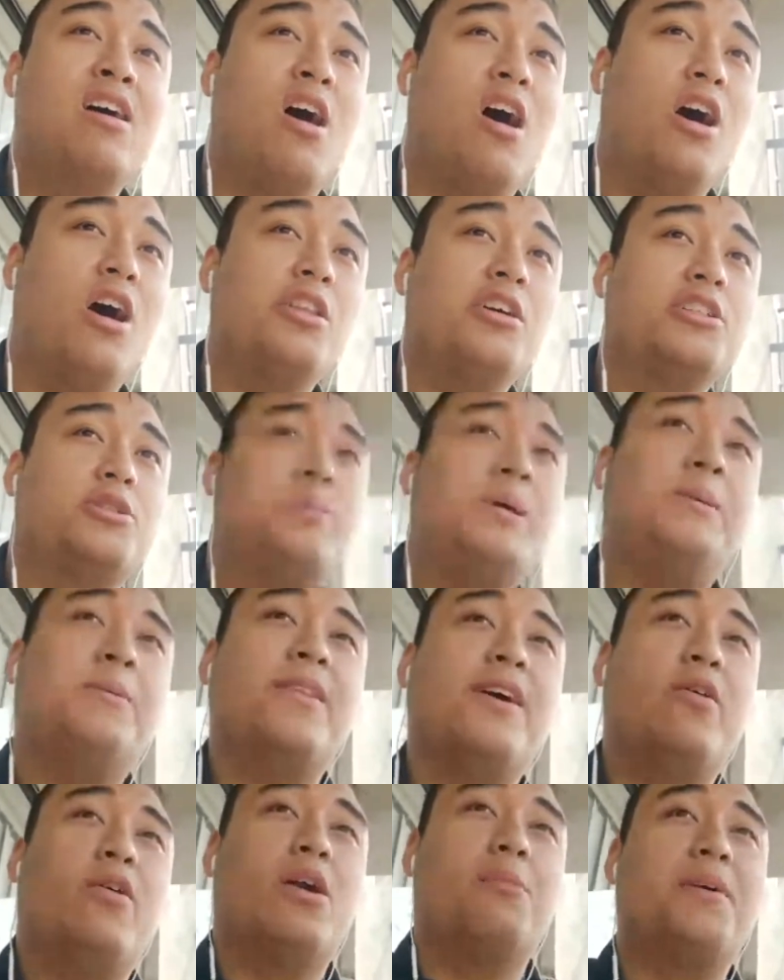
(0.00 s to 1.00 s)
All those
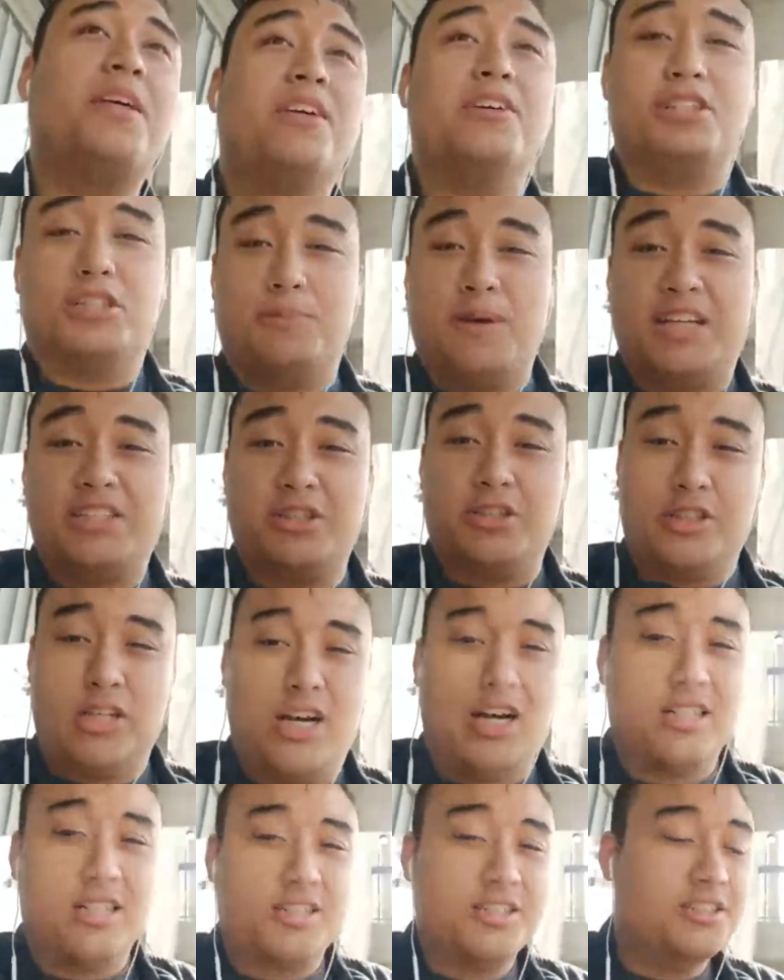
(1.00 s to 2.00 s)
people that want to be those special
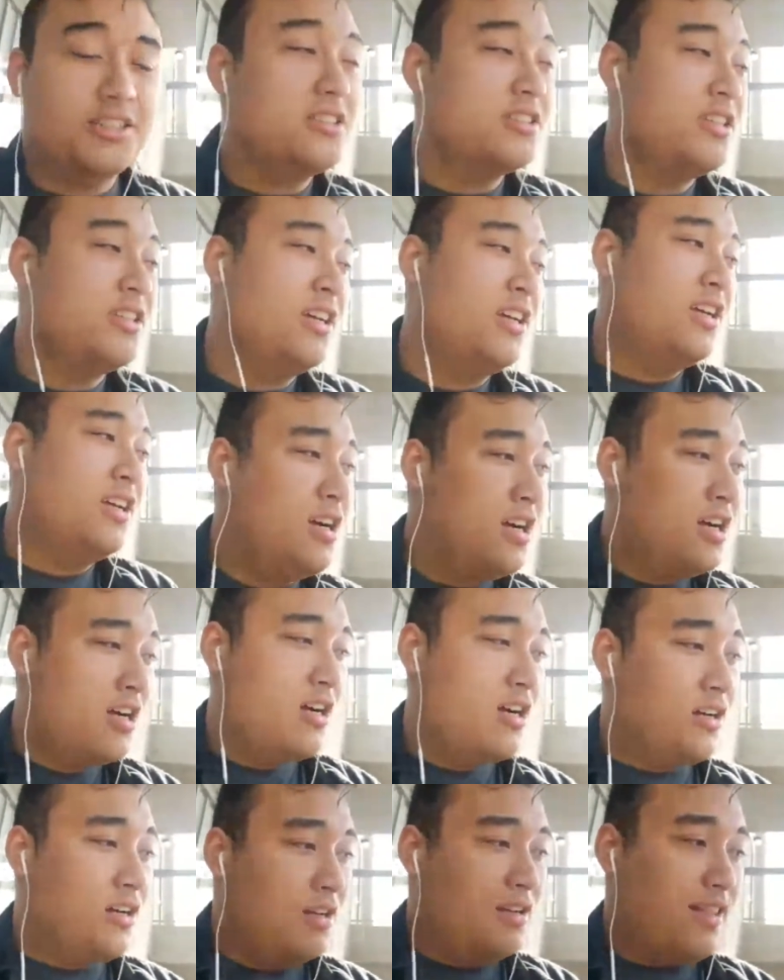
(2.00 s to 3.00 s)
doctors,
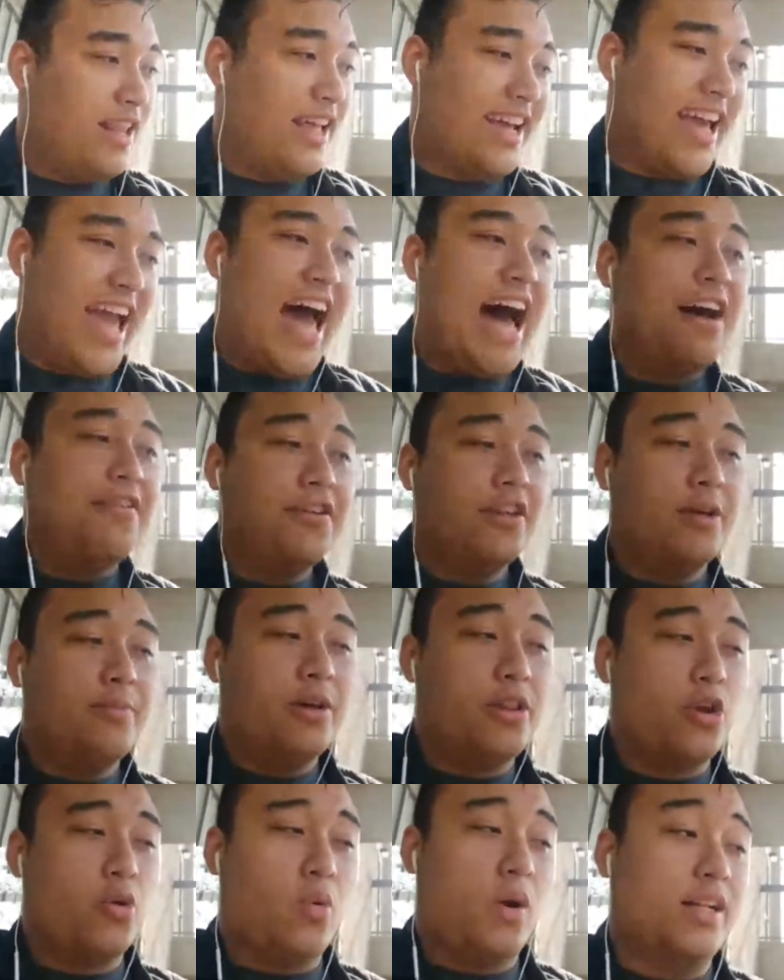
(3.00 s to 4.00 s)
like half of them
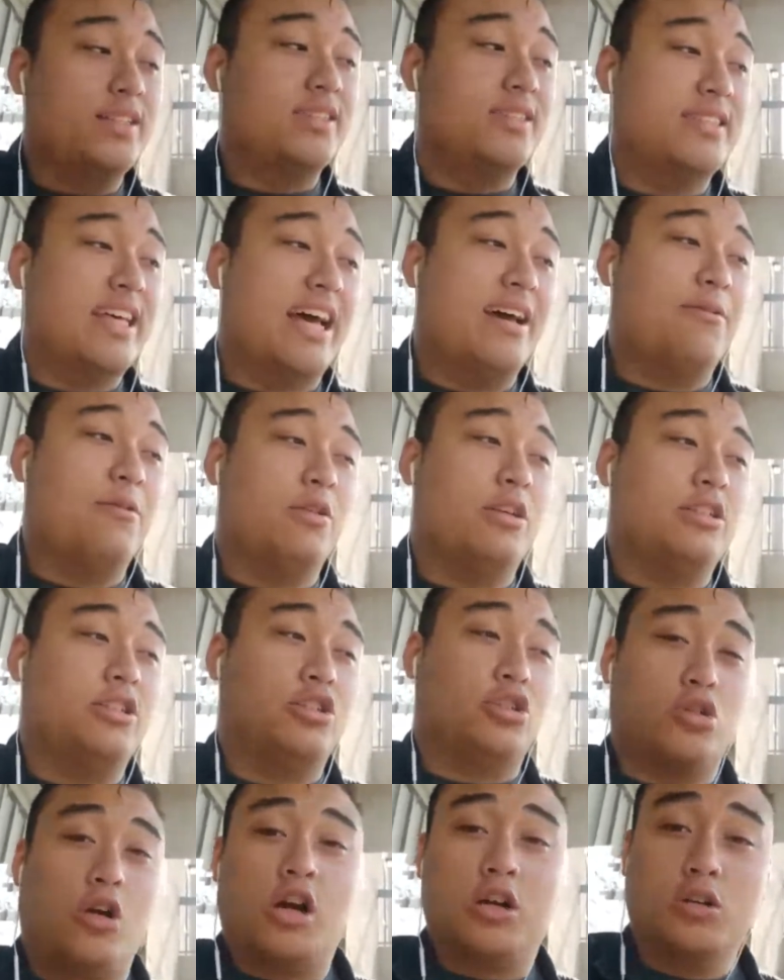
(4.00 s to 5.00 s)
are the ones that
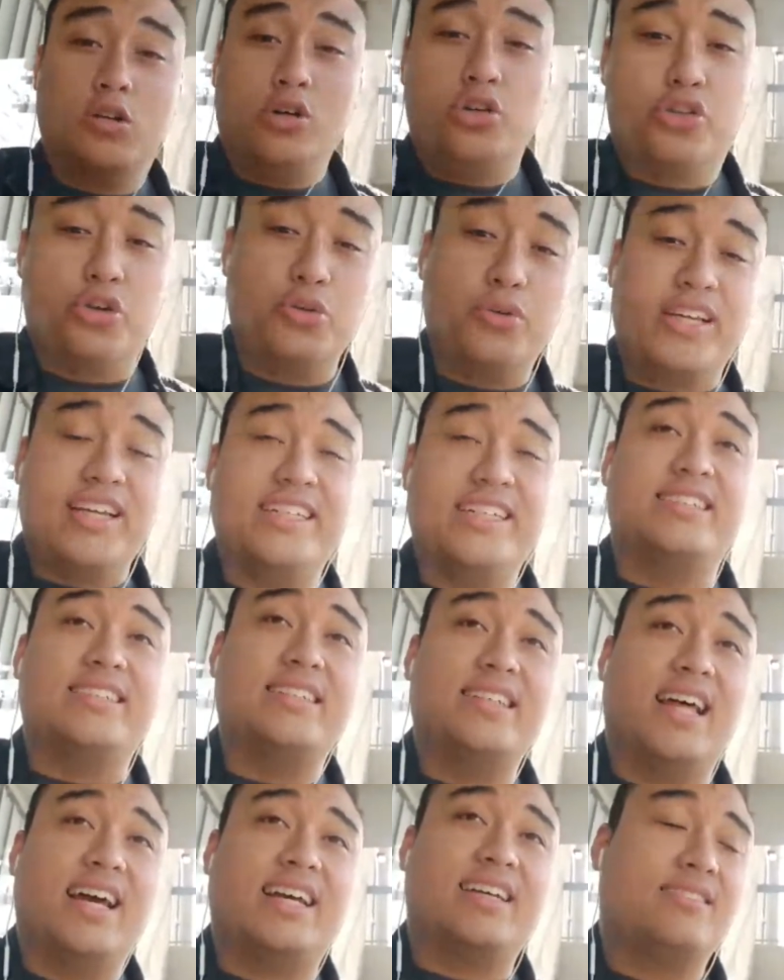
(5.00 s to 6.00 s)
struggle through
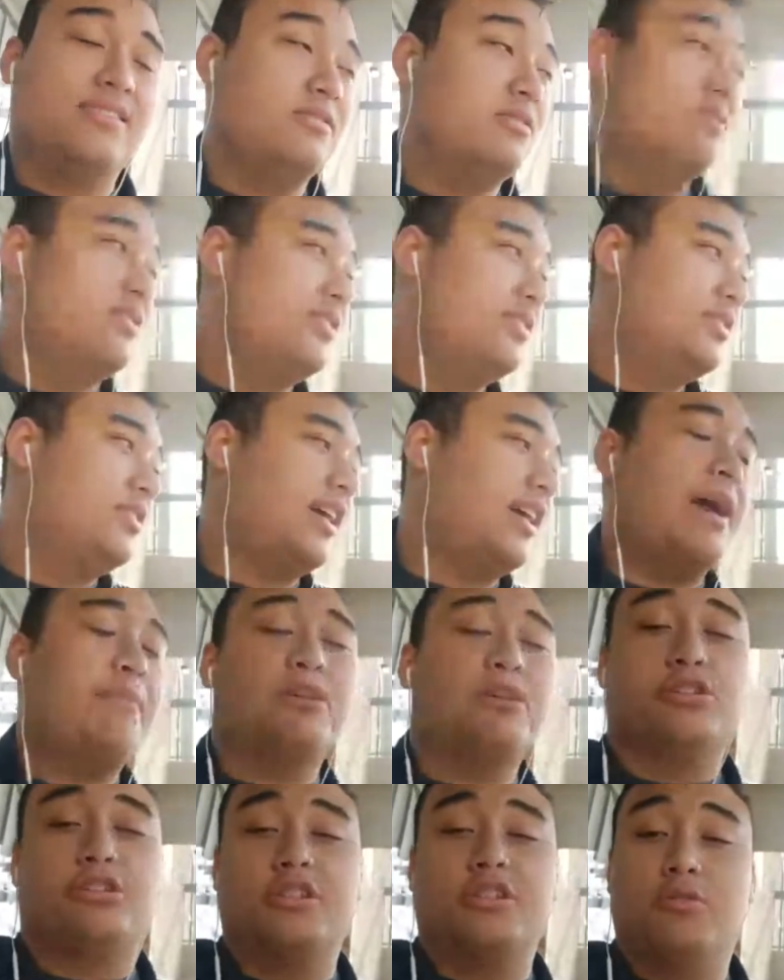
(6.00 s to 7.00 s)
easy, like
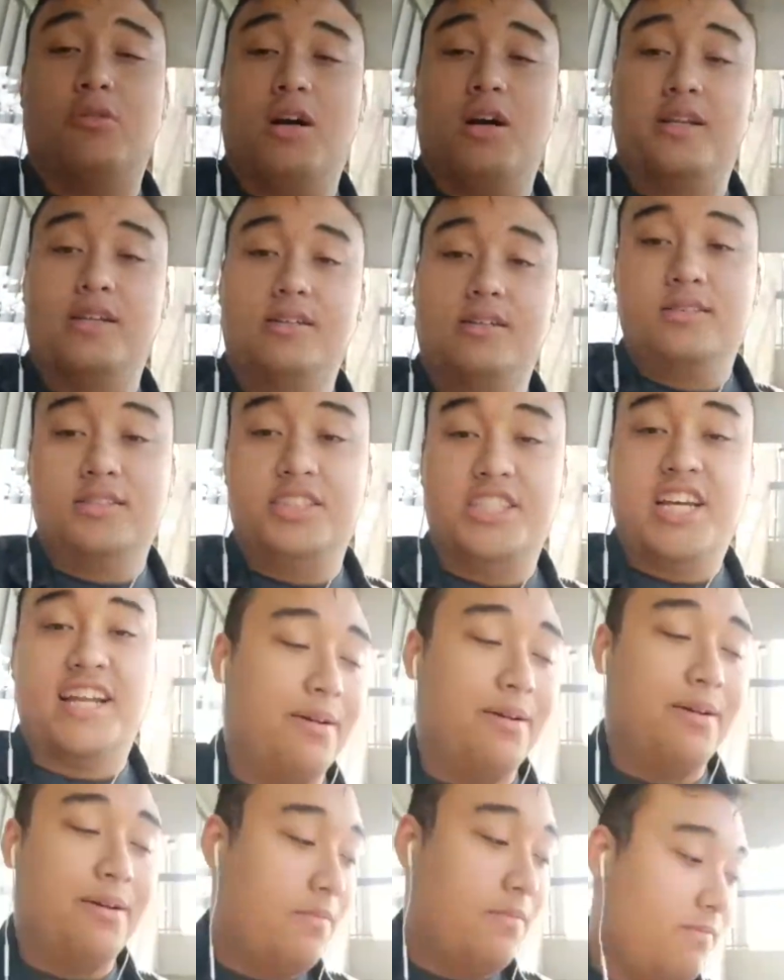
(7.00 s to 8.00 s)
chemistry one,
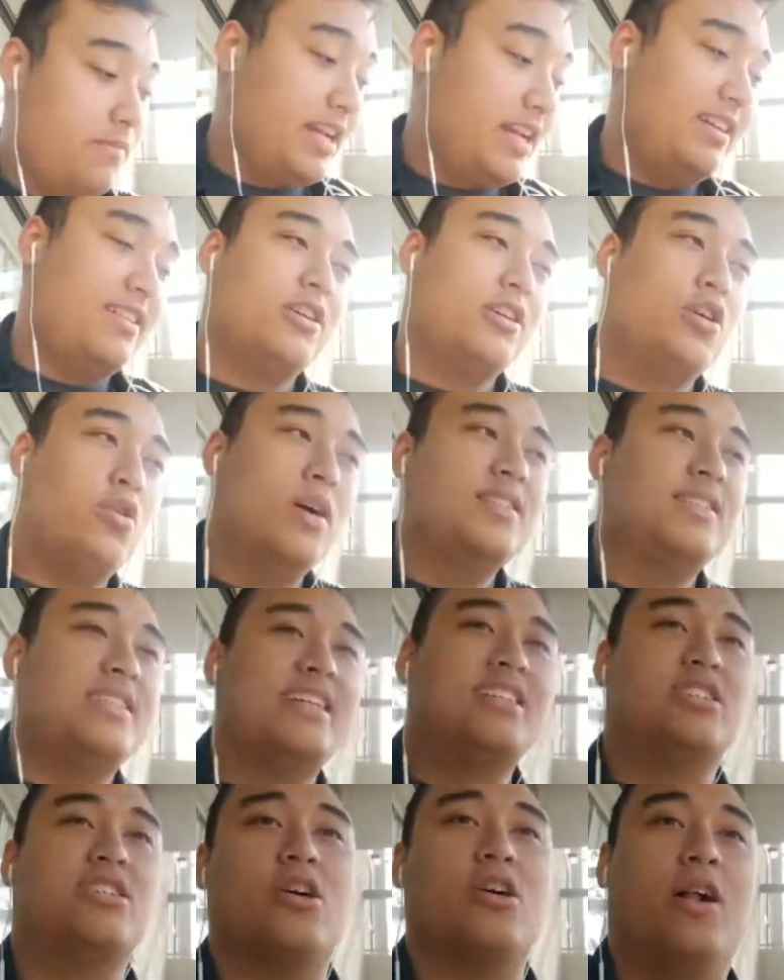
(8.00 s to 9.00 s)
Jenga. They're the ones that
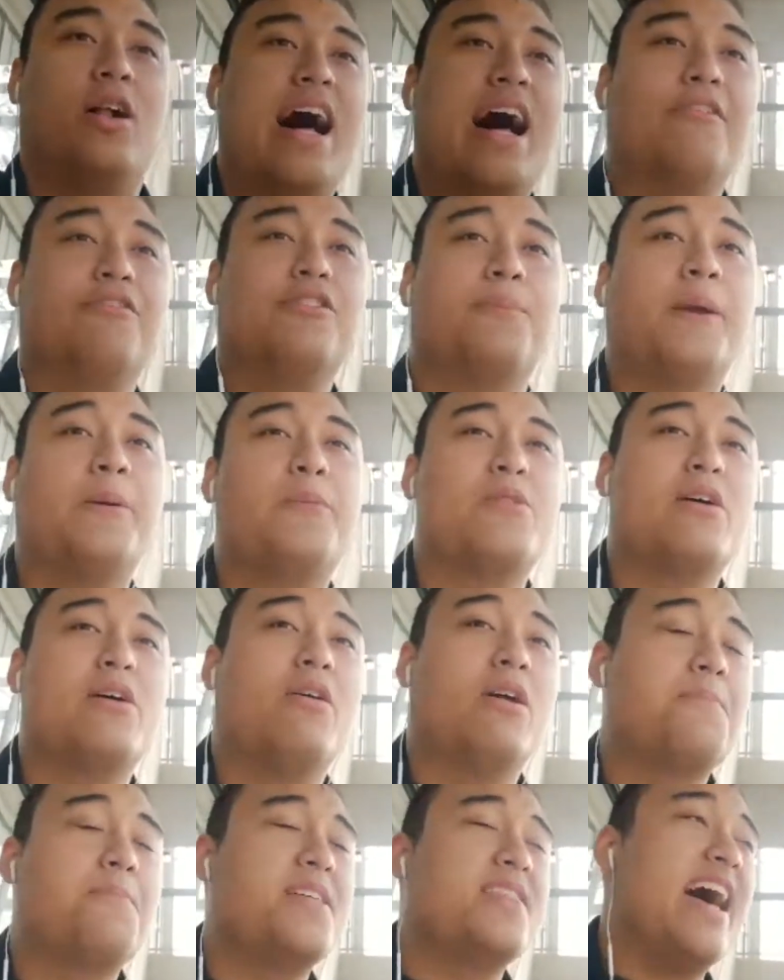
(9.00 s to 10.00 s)
struggle. Half the people that want
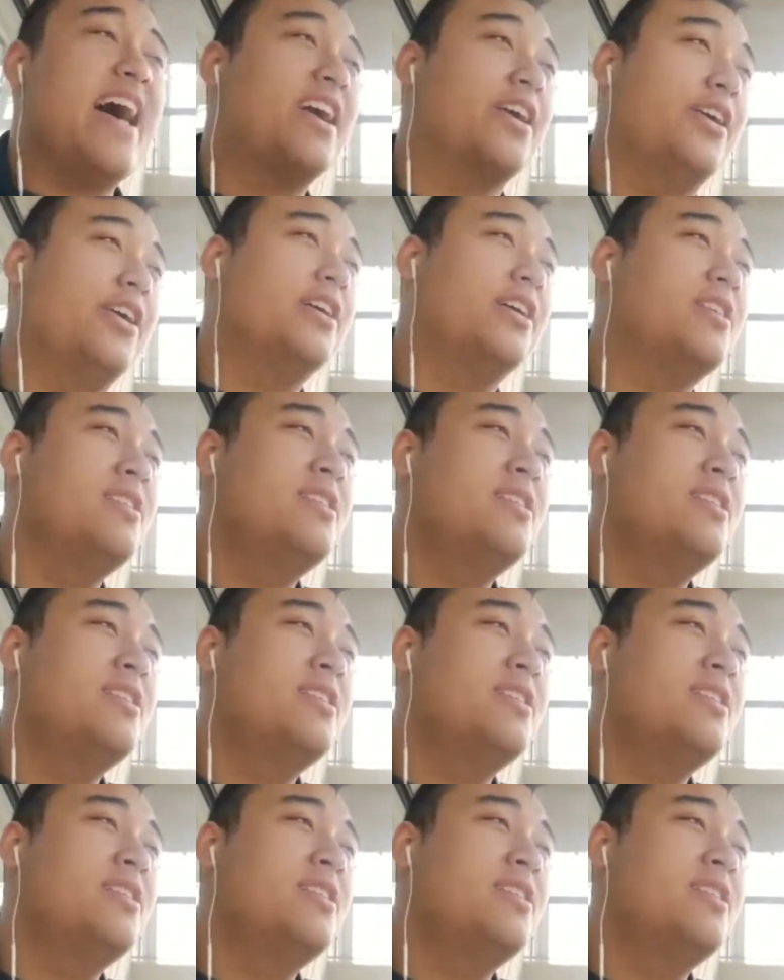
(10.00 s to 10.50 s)
to be that good